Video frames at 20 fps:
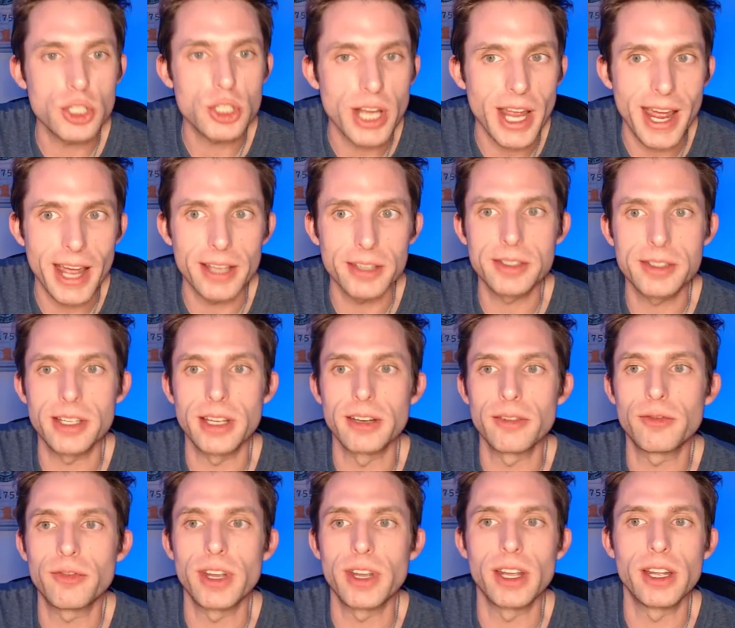as
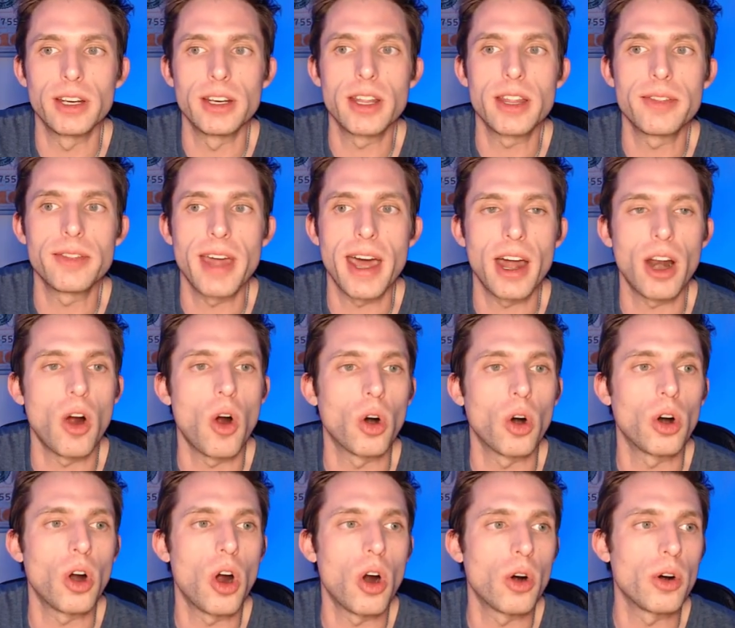Zenfin that are
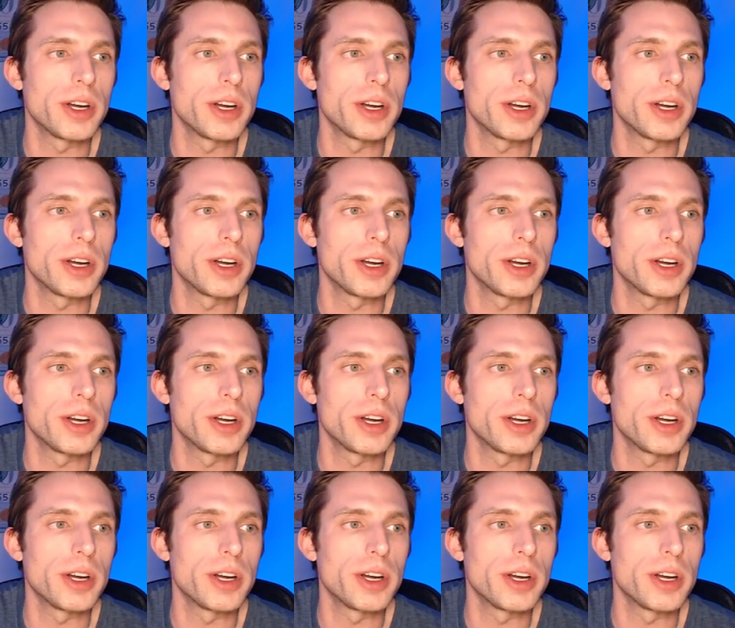already